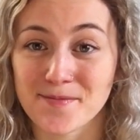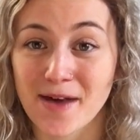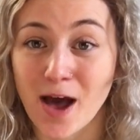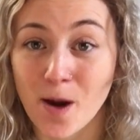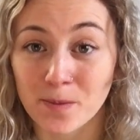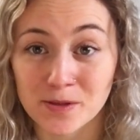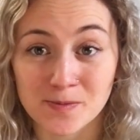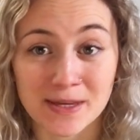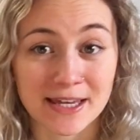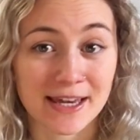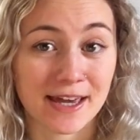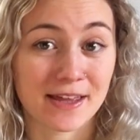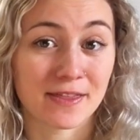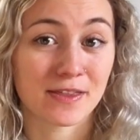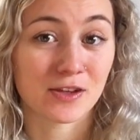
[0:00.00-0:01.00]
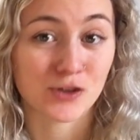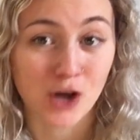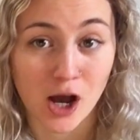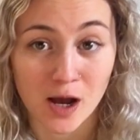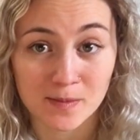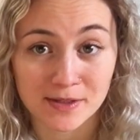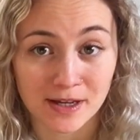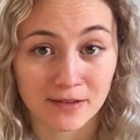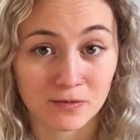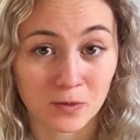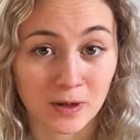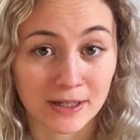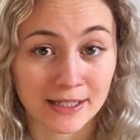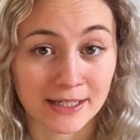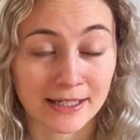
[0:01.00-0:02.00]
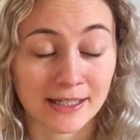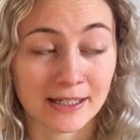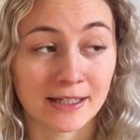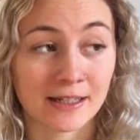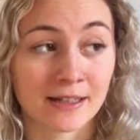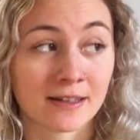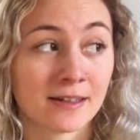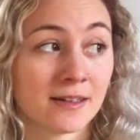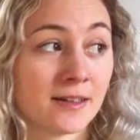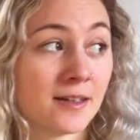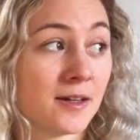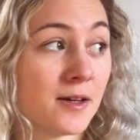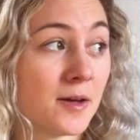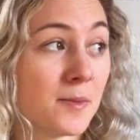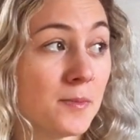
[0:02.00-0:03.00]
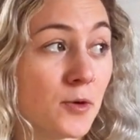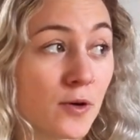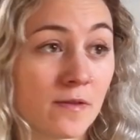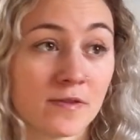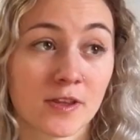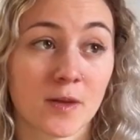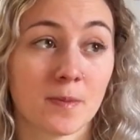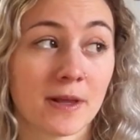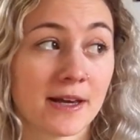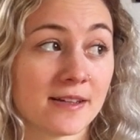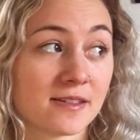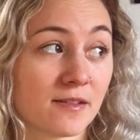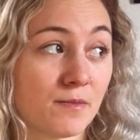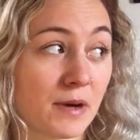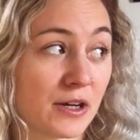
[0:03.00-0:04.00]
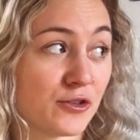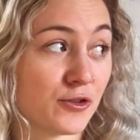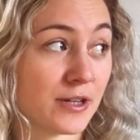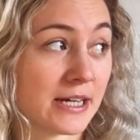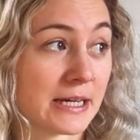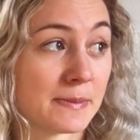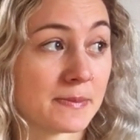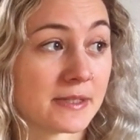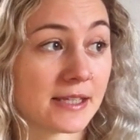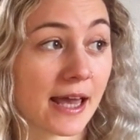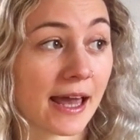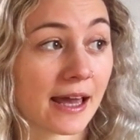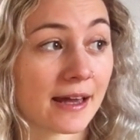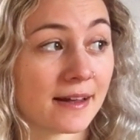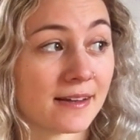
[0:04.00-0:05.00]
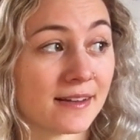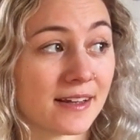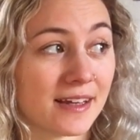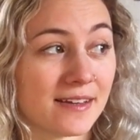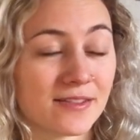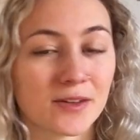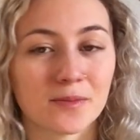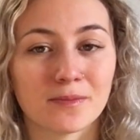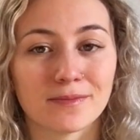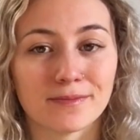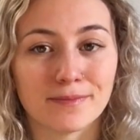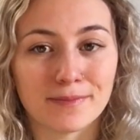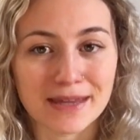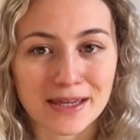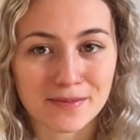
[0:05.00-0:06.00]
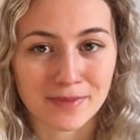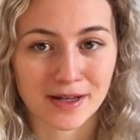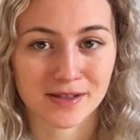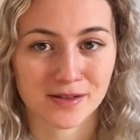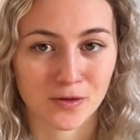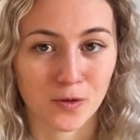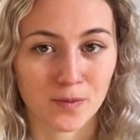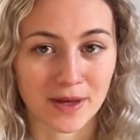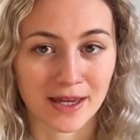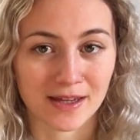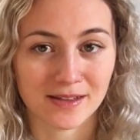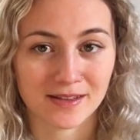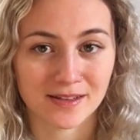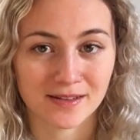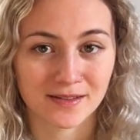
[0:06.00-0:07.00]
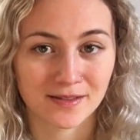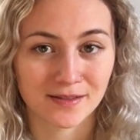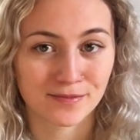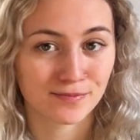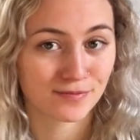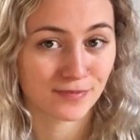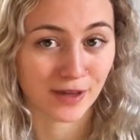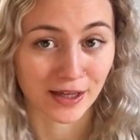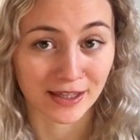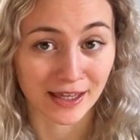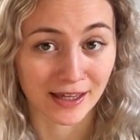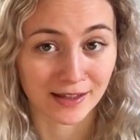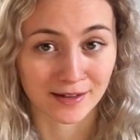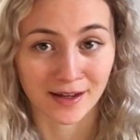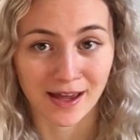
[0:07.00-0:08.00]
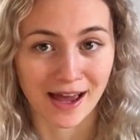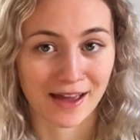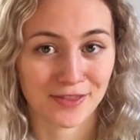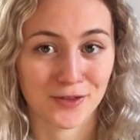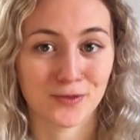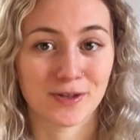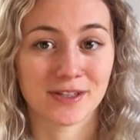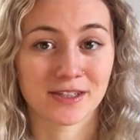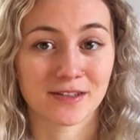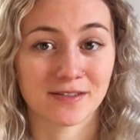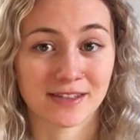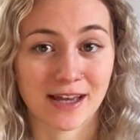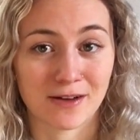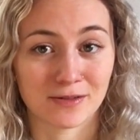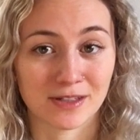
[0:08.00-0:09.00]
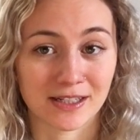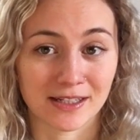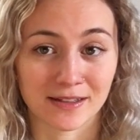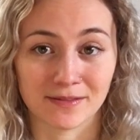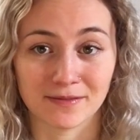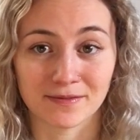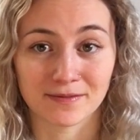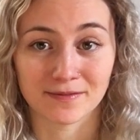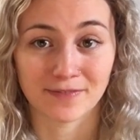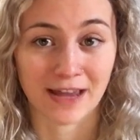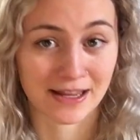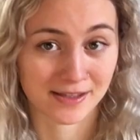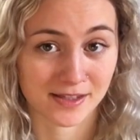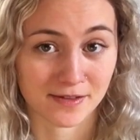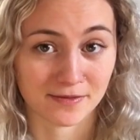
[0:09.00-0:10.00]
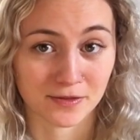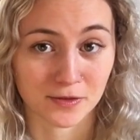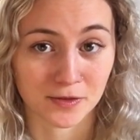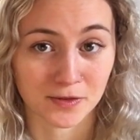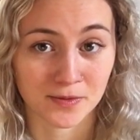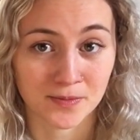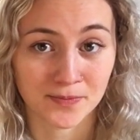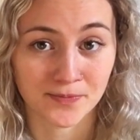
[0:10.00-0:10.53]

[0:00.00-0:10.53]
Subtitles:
helped me get the jobs I've wanted, move to the place of my dreams, and even meet my soulmate. Again, at the risk of sounding fanciful.